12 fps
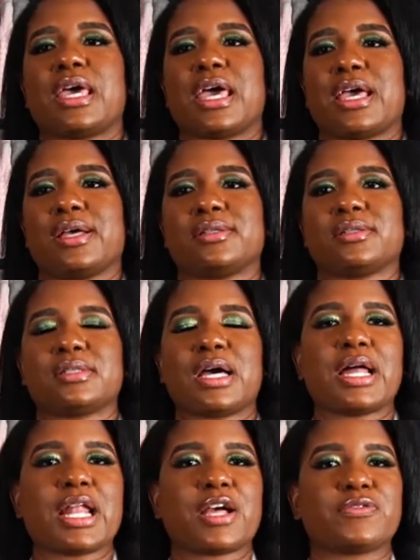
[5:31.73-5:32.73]
and
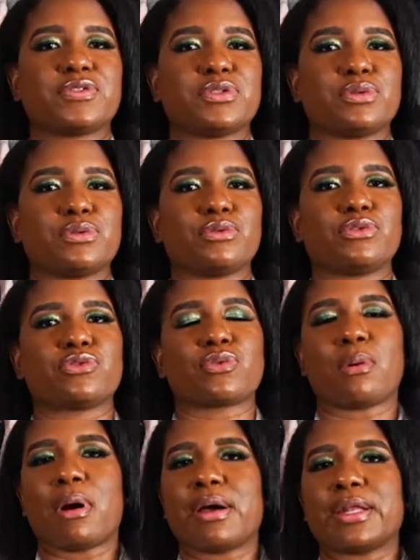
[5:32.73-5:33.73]
not have to
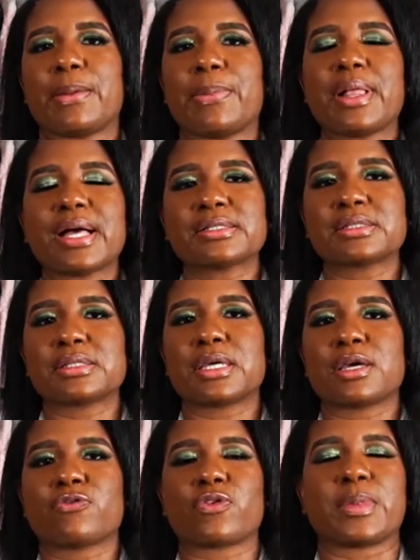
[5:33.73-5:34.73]
throw out any
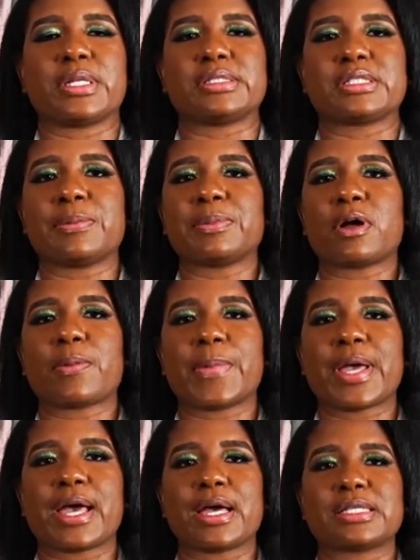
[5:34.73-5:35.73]
plastic from any Ziploc
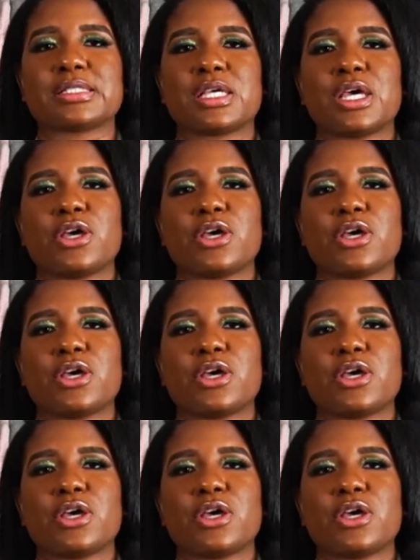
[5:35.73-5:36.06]
bags.